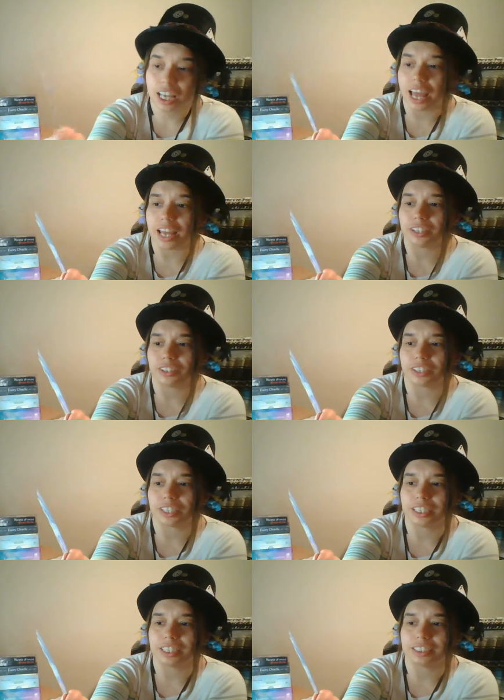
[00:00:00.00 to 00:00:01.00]
And
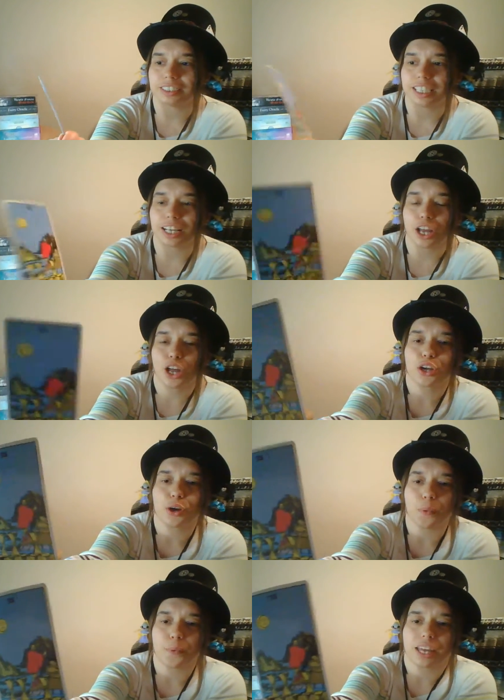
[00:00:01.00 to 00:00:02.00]
looking, it's like
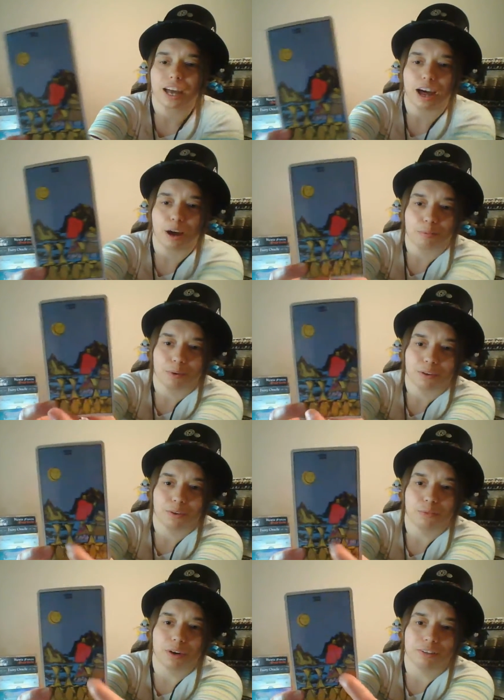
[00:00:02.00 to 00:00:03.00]
going up
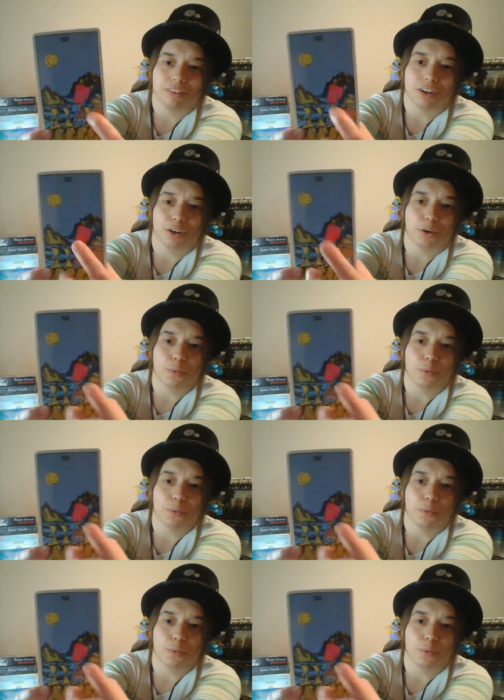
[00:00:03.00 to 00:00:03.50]
river,